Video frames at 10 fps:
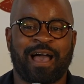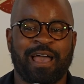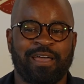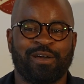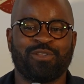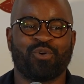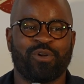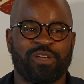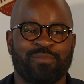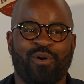I
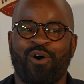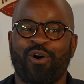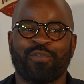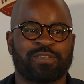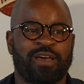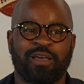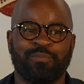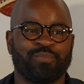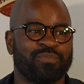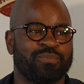annoy him all the
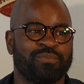time